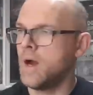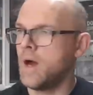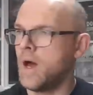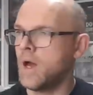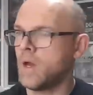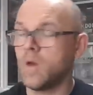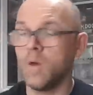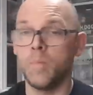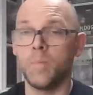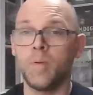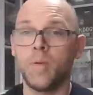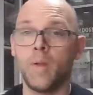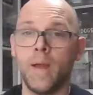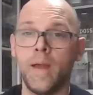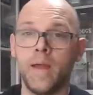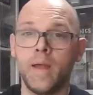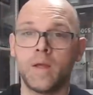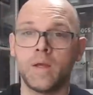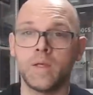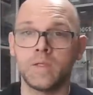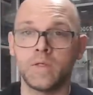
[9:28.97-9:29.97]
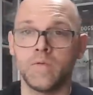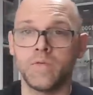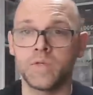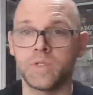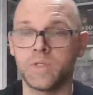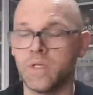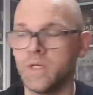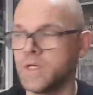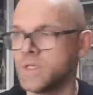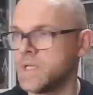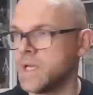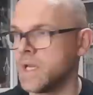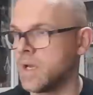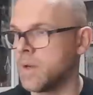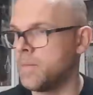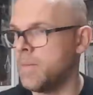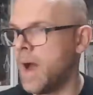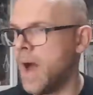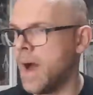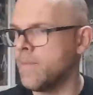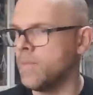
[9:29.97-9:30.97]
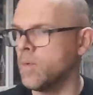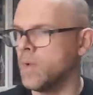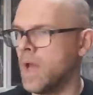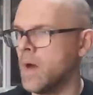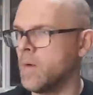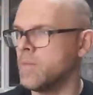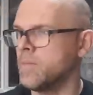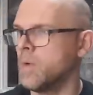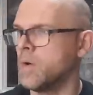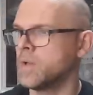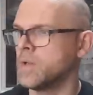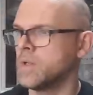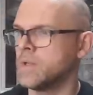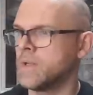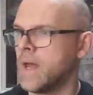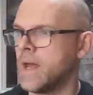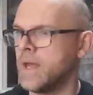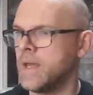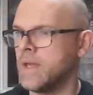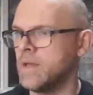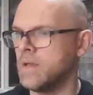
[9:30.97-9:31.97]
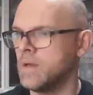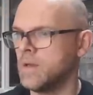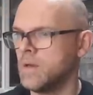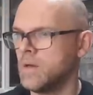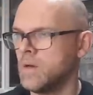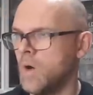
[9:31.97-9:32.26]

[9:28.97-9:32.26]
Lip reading: I couldn't play it because obviously it's incompatible now with modern day